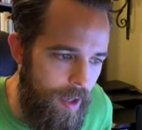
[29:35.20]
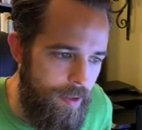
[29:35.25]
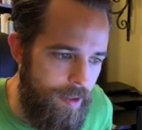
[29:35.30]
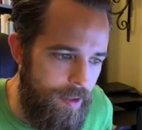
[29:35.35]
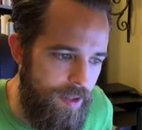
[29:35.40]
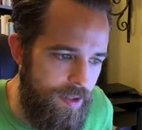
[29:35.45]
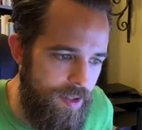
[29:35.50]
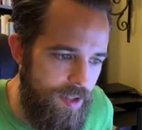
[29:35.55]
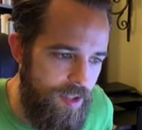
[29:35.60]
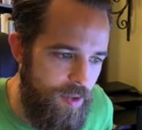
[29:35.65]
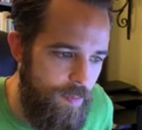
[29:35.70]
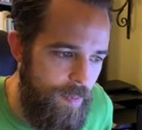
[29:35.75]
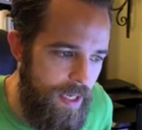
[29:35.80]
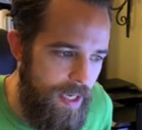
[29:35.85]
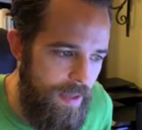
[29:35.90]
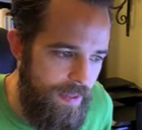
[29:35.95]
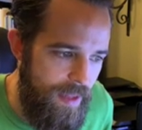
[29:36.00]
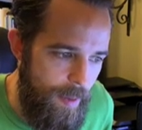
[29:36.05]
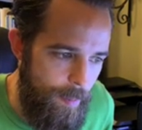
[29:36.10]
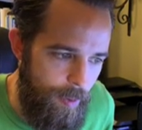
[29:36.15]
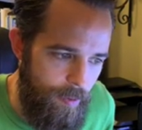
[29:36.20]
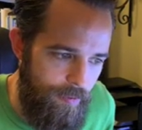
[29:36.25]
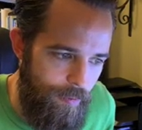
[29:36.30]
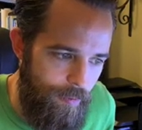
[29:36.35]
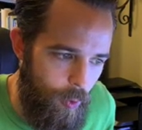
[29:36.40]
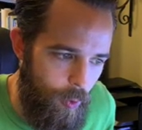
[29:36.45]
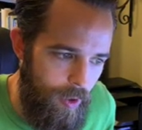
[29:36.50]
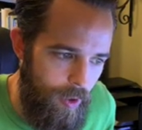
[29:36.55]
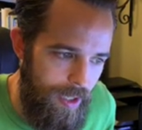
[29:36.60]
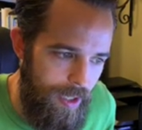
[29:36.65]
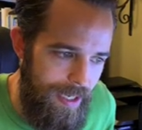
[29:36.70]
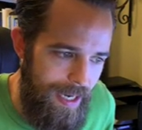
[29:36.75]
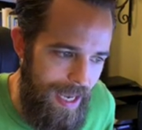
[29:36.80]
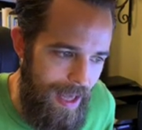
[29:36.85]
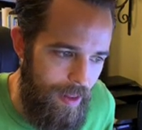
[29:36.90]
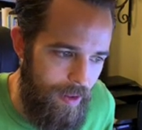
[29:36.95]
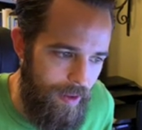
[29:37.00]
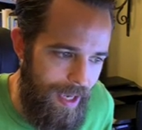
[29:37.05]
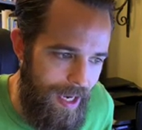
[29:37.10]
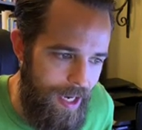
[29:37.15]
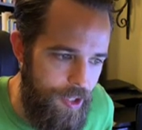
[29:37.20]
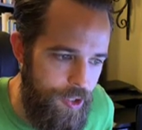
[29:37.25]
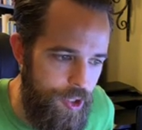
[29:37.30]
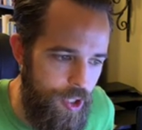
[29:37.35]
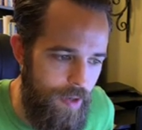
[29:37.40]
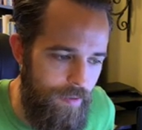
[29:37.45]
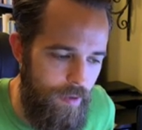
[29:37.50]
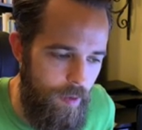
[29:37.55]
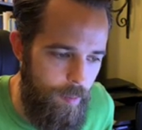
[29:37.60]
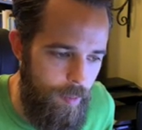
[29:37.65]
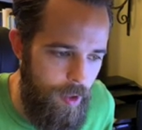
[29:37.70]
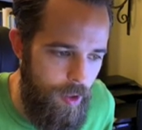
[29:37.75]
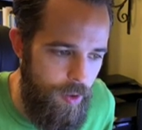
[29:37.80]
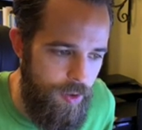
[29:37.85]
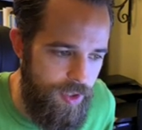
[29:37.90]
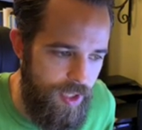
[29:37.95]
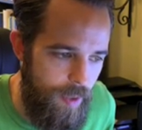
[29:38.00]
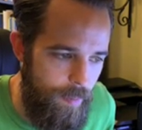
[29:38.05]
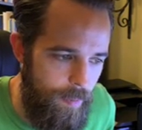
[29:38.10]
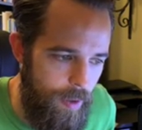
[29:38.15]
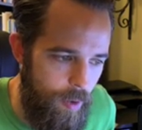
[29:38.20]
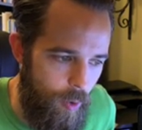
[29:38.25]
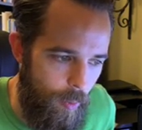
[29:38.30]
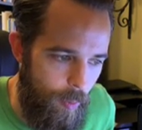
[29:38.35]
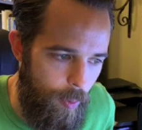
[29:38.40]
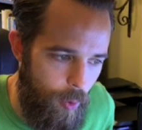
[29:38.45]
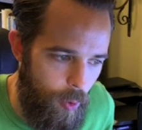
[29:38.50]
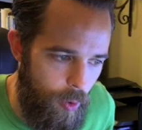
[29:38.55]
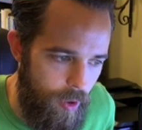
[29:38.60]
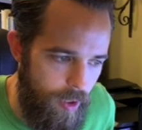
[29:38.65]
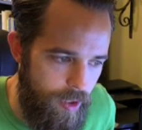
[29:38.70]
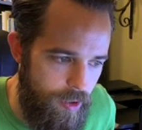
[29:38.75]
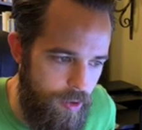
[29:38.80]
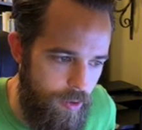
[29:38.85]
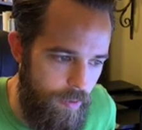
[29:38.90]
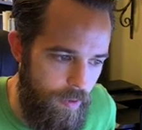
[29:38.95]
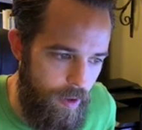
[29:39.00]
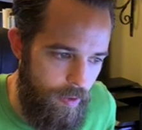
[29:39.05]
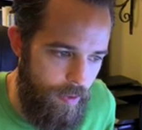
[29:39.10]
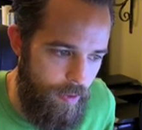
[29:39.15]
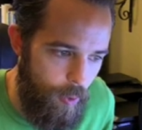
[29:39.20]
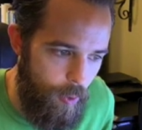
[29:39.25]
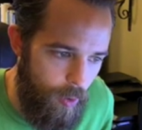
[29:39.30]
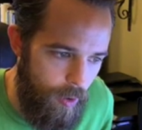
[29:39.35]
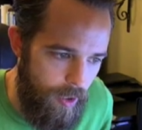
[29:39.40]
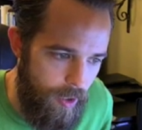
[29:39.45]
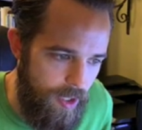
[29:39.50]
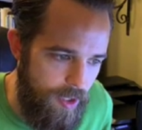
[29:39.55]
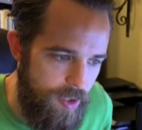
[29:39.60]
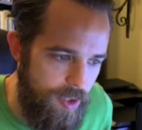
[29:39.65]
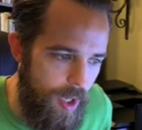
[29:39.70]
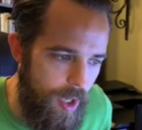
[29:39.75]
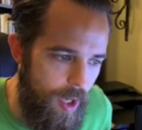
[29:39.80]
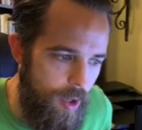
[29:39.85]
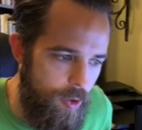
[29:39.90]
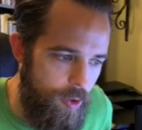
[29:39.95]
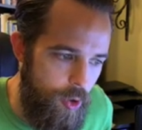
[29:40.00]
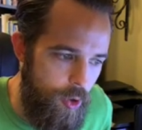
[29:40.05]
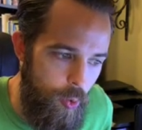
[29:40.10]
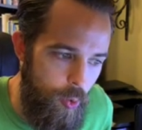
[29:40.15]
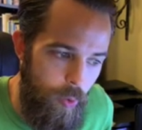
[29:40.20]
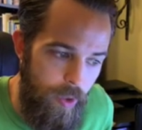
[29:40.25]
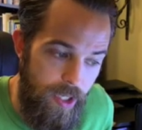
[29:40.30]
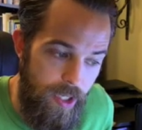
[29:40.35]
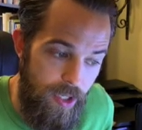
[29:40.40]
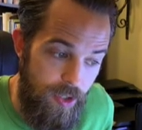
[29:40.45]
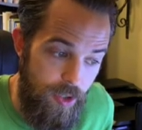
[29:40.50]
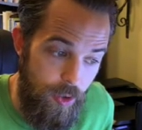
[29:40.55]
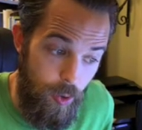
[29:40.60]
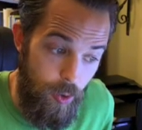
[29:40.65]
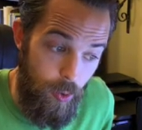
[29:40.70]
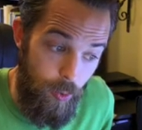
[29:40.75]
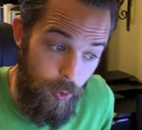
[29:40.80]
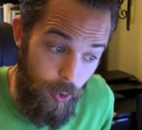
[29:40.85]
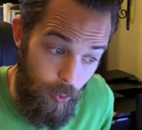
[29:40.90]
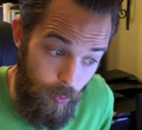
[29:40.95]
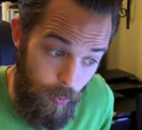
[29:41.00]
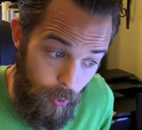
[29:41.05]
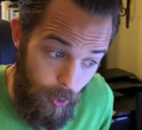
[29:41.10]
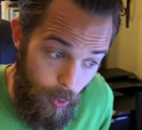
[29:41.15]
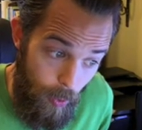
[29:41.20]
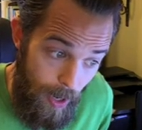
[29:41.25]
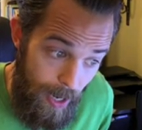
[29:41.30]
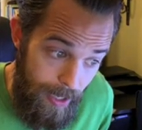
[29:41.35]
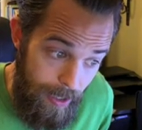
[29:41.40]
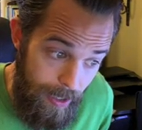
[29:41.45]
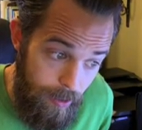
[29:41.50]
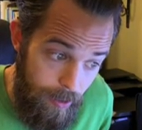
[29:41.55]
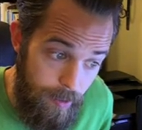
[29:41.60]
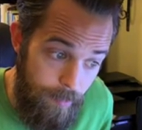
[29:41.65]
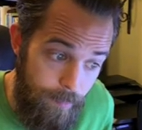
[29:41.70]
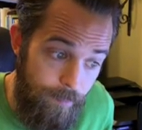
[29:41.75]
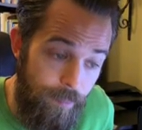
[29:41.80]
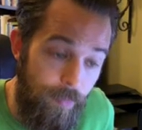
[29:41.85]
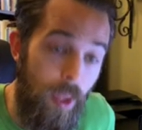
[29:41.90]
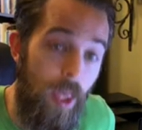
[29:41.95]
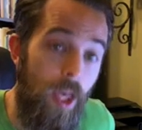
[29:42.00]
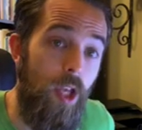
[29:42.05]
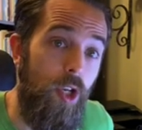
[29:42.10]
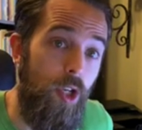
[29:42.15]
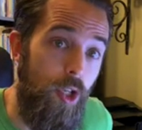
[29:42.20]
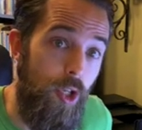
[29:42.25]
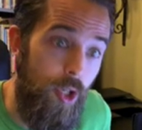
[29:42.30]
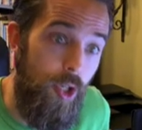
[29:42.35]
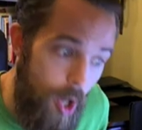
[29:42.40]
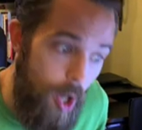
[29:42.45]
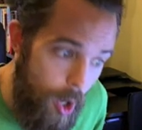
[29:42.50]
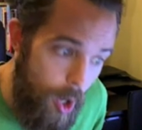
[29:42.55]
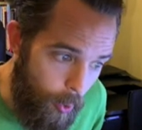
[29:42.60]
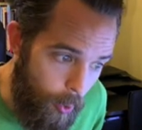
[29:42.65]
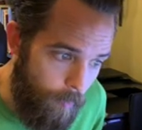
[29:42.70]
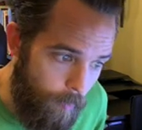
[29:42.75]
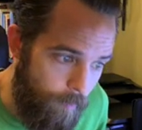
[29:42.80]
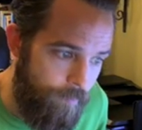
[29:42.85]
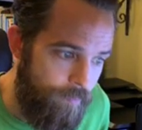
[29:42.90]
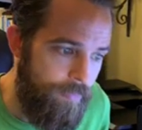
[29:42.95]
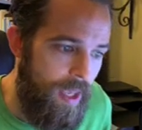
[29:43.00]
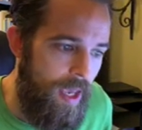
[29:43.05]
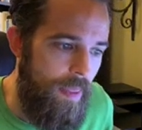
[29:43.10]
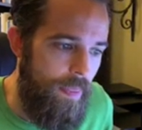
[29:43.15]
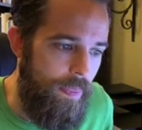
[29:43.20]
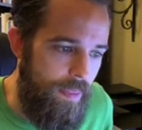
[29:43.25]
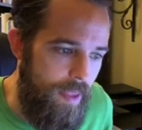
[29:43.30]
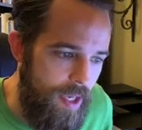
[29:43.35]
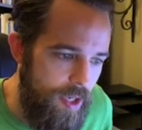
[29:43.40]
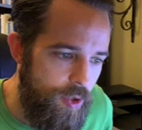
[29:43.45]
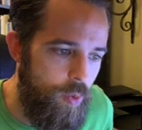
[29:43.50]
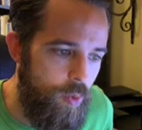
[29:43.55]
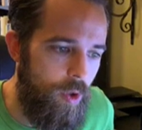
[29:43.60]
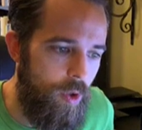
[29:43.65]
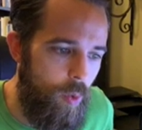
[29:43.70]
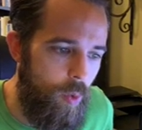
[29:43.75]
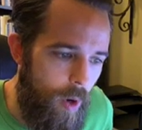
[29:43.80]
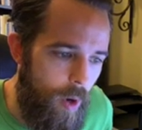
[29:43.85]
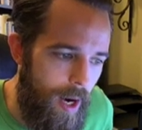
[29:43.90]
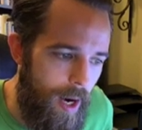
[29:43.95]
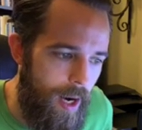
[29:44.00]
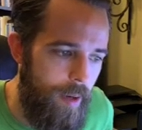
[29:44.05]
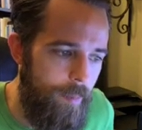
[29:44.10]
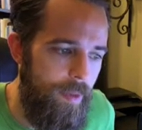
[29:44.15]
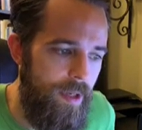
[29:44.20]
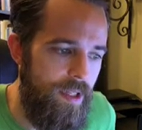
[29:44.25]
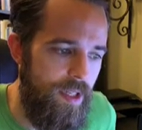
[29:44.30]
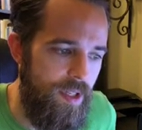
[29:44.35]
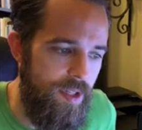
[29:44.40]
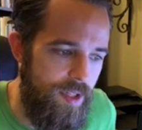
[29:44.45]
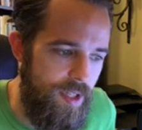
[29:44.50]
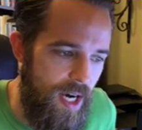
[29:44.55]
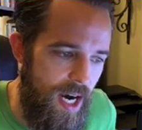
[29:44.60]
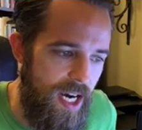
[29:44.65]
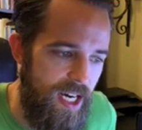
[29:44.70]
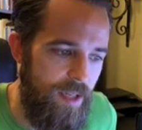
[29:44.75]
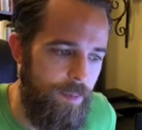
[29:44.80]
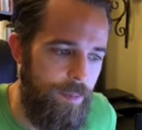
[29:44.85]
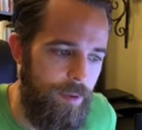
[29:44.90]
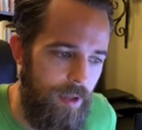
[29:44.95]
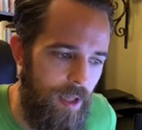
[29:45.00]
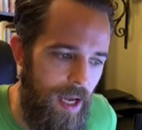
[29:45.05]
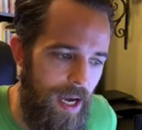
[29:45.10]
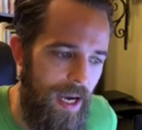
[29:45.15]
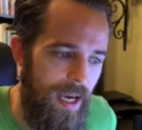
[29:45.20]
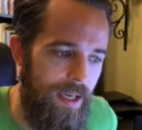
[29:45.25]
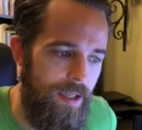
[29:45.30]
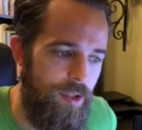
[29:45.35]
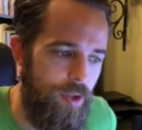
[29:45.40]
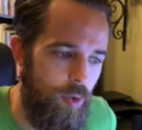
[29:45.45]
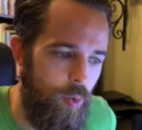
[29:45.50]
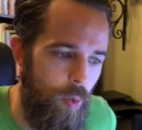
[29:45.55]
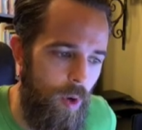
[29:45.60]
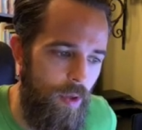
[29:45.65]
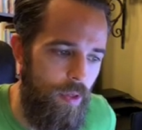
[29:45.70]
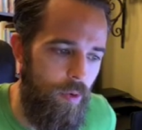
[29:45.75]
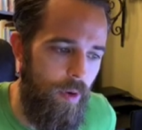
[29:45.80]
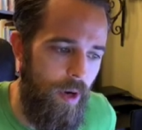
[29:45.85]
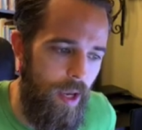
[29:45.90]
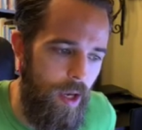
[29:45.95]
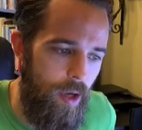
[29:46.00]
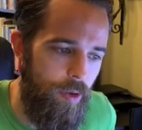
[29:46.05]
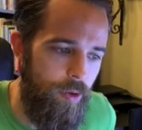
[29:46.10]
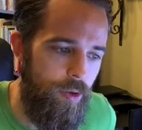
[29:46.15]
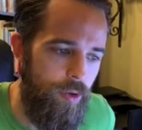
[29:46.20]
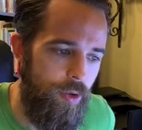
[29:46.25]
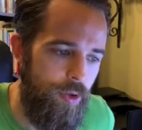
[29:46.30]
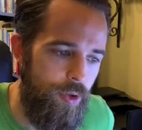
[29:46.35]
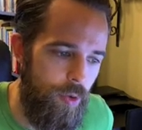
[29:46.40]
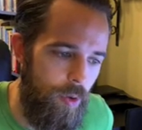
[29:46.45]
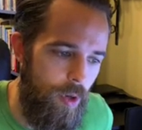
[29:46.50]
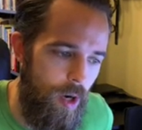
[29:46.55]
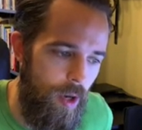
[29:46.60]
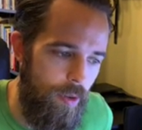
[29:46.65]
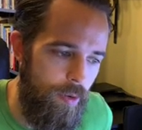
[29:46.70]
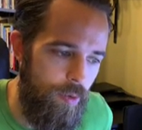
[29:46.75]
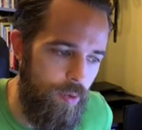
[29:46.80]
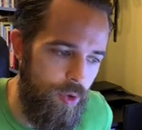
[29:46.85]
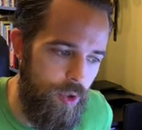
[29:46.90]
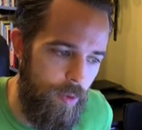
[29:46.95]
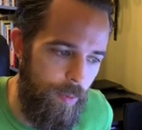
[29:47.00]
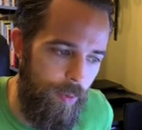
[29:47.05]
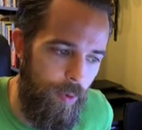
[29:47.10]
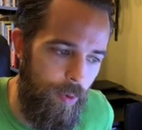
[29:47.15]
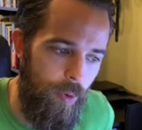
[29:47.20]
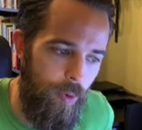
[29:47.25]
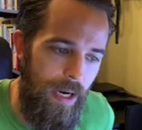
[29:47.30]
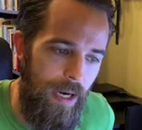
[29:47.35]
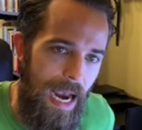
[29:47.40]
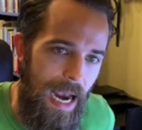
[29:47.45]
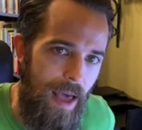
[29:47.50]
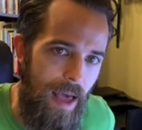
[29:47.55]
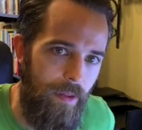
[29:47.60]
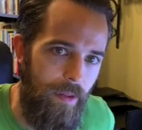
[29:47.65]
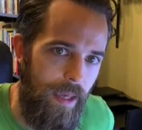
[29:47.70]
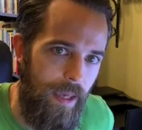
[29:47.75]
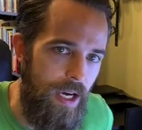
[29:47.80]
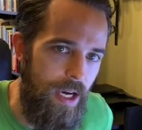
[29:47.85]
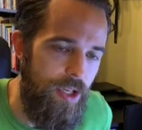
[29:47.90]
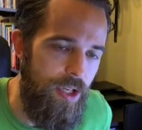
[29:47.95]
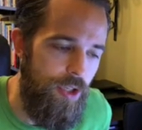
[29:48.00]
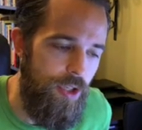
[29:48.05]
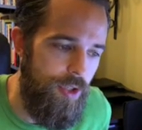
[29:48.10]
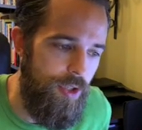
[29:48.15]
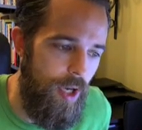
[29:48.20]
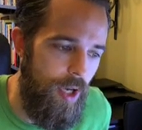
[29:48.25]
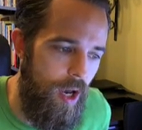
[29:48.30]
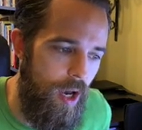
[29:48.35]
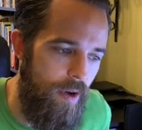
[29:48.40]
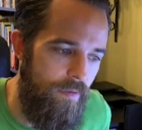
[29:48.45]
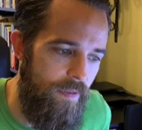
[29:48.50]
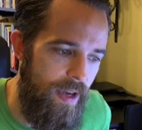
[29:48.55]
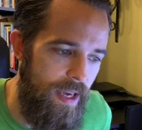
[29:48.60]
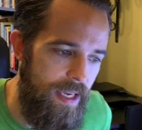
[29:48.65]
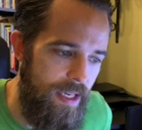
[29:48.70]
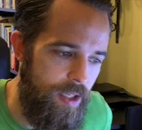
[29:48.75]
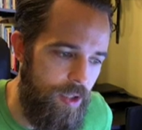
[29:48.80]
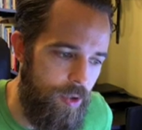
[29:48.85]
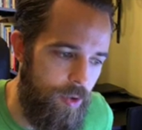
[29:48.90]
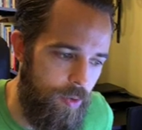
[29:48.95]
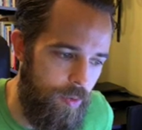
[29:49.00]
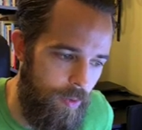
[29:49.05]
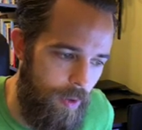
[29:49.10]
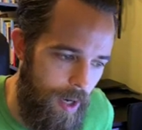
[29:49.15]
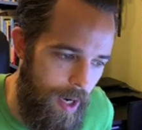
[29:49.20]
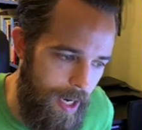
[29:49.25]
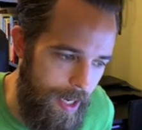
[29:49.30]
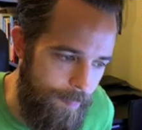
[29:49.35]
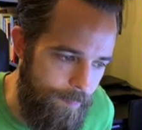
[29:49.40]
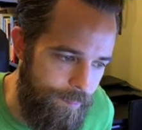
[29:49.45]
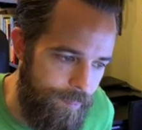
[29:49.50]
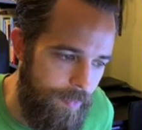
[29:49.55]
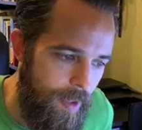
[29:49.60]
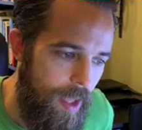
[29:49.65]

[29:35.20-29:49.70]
Does this mean that before an allegation of abuse can be reported to the authorities, two witnesses are required? No. This requirement does not apply to whether elders or others report allegations of a crime.